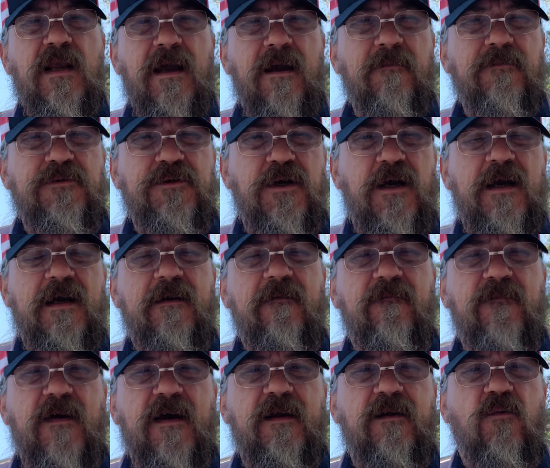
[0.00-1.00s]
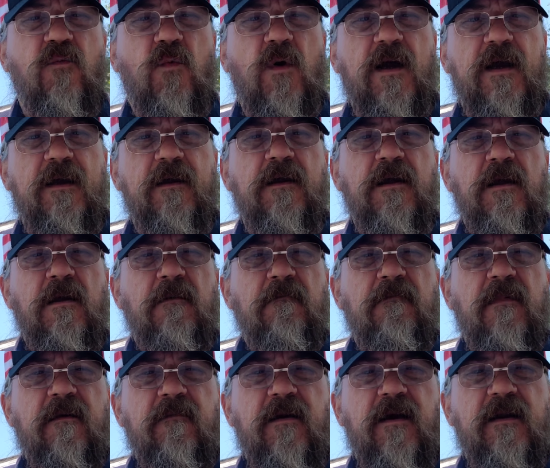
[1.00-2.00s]
I'm trying to find a way.
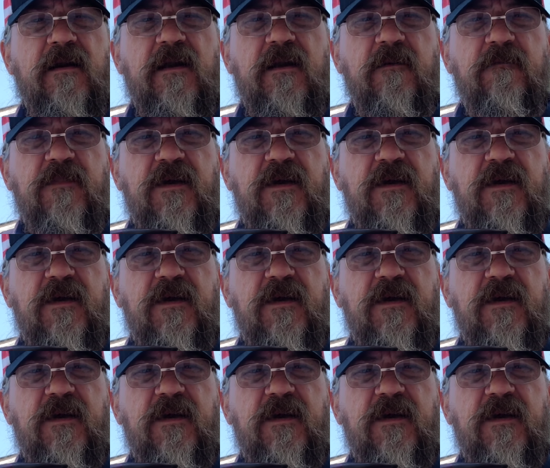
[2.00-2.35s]
Maybe I need to